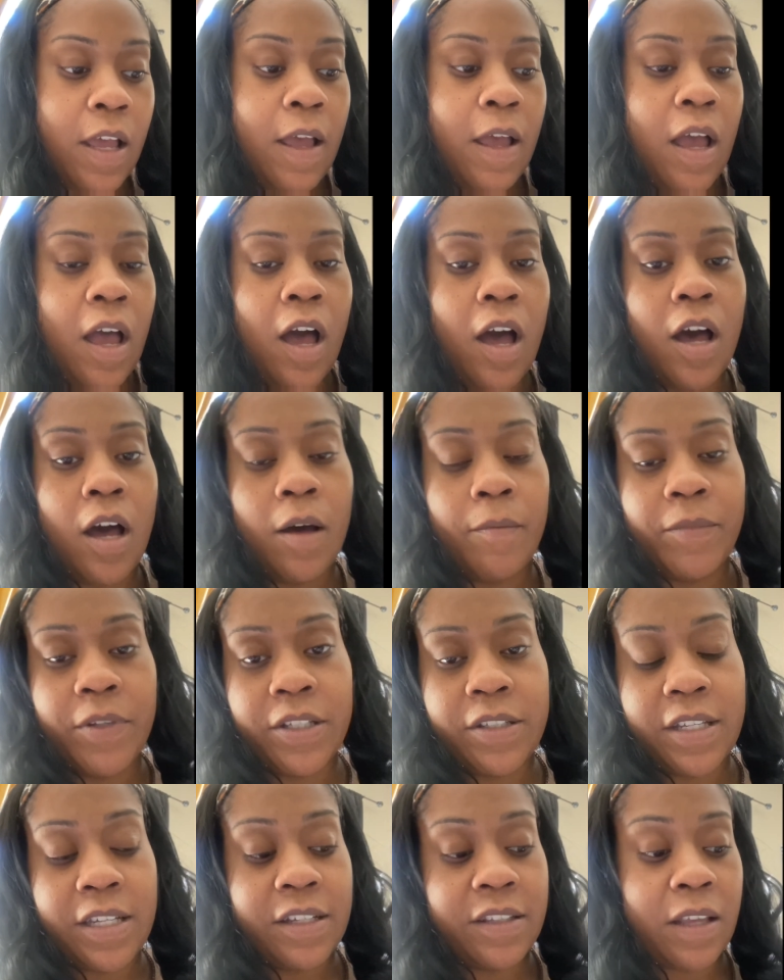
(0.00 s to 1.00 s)

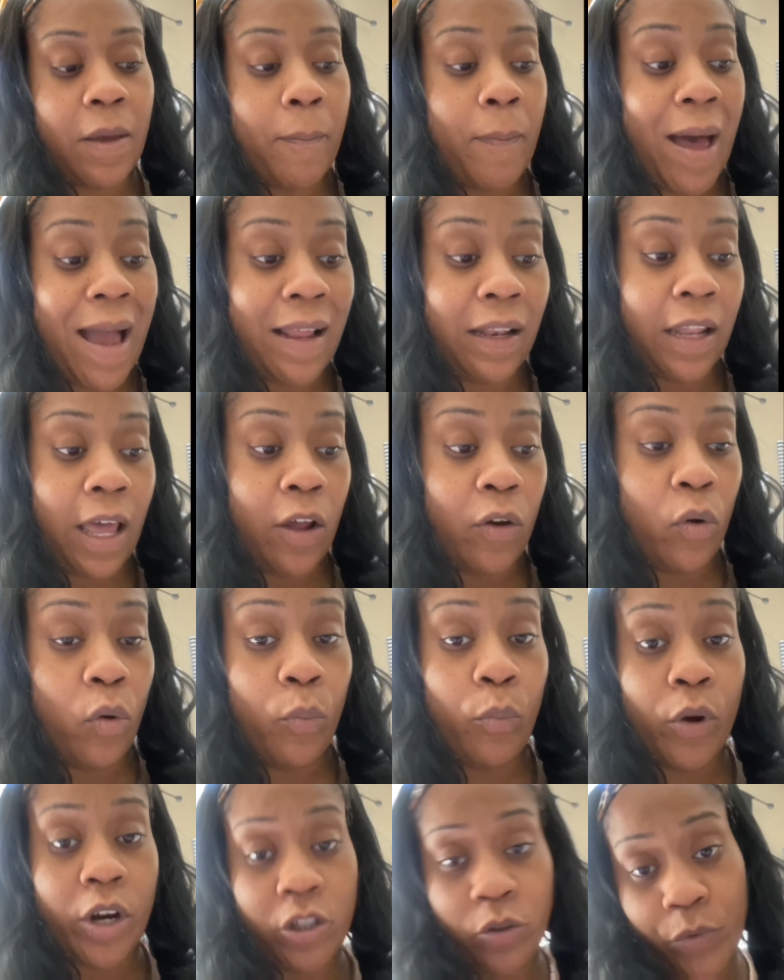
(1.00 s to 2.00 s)
This is a bilateral
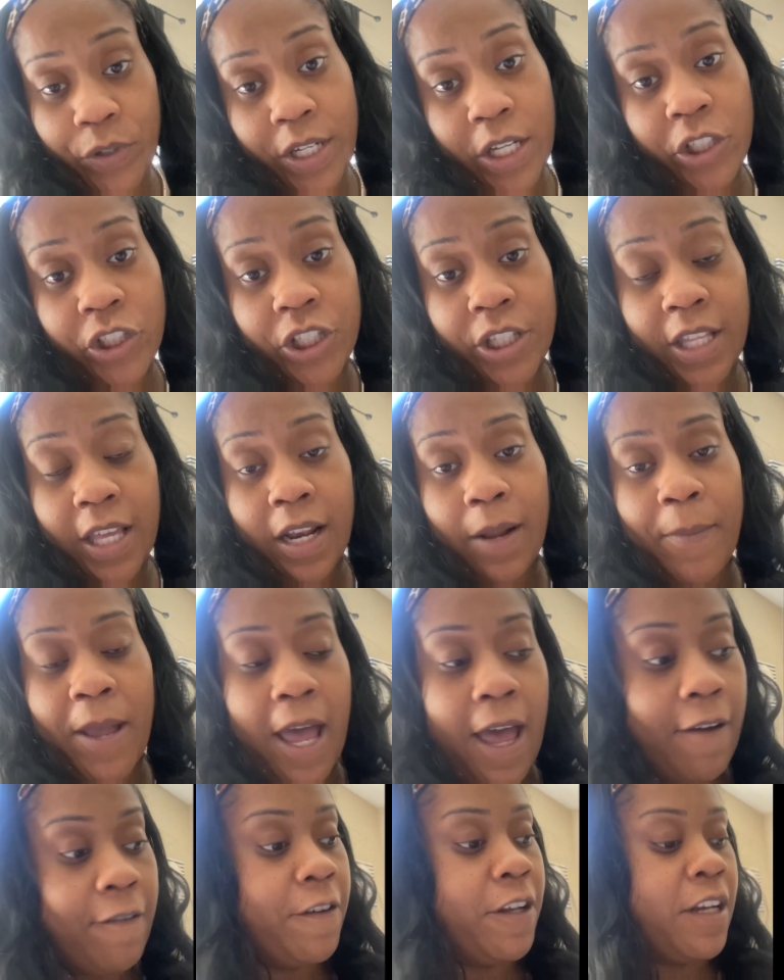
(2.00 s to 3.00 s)
breast reduction that I'm
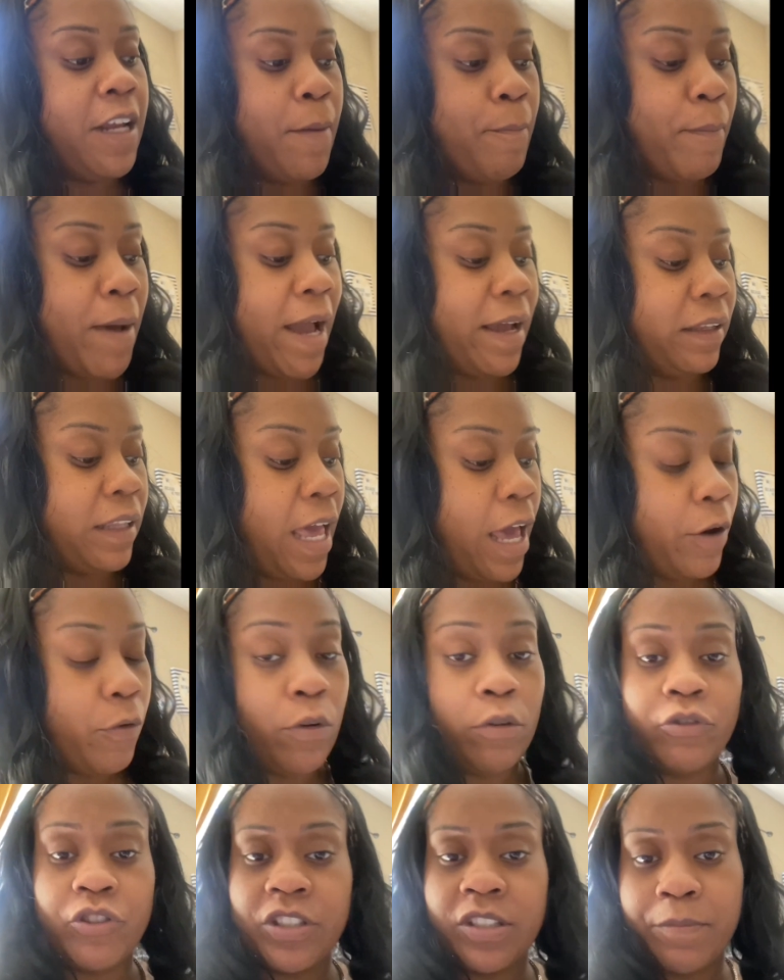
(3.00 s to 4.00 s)
having, and
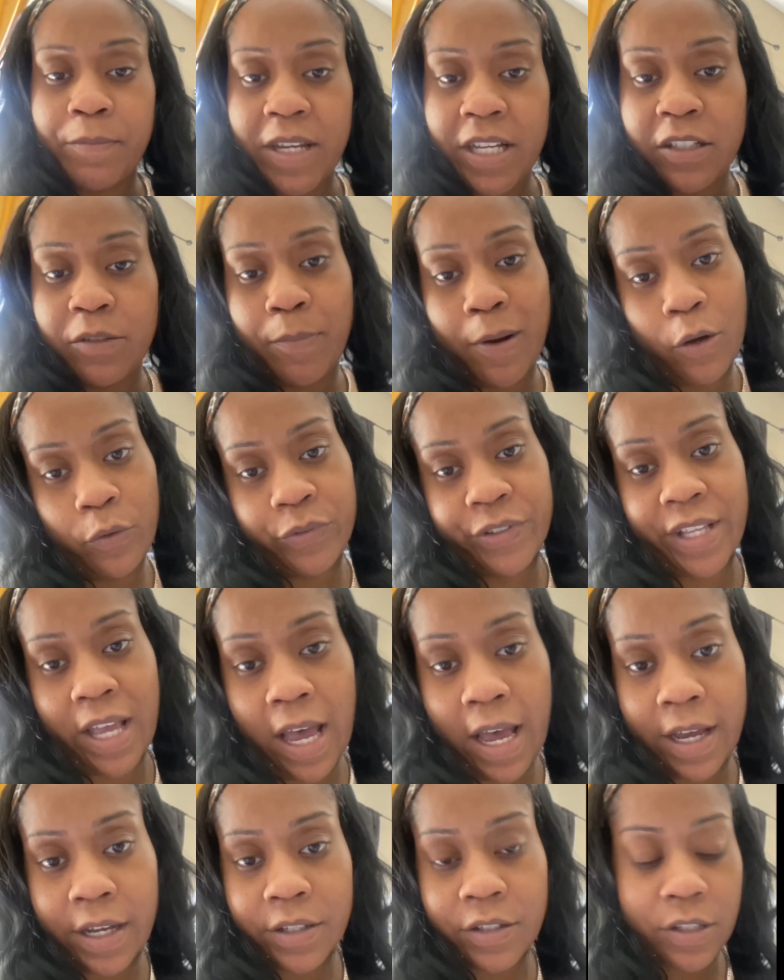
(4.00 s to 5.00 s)
bilateral just means both
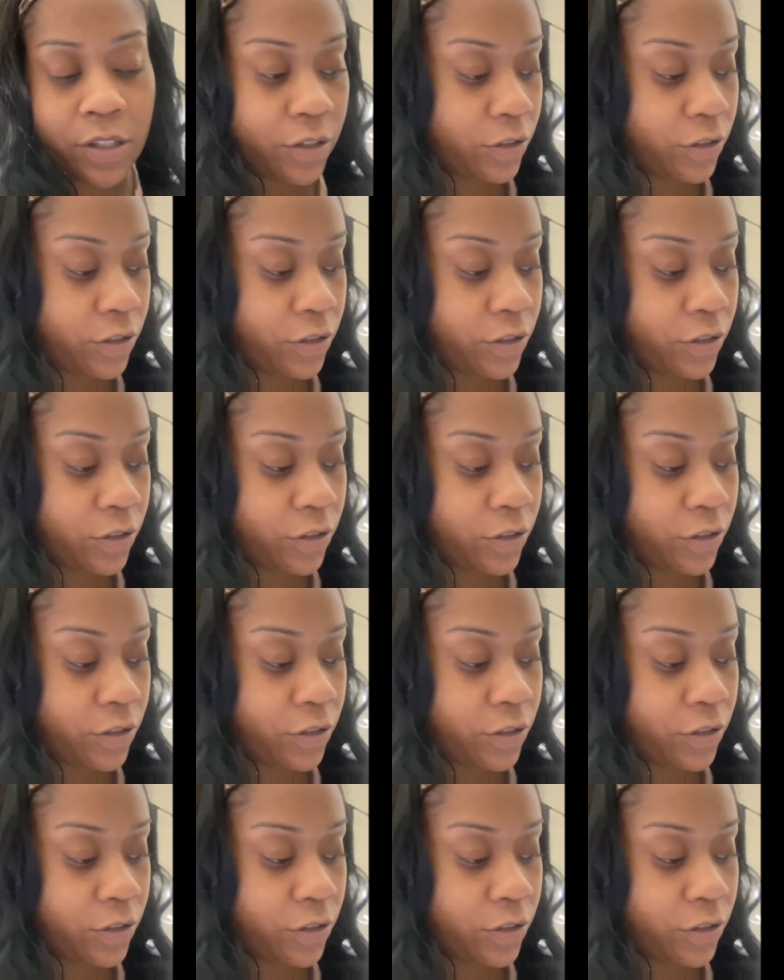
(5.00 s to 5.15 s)
sides.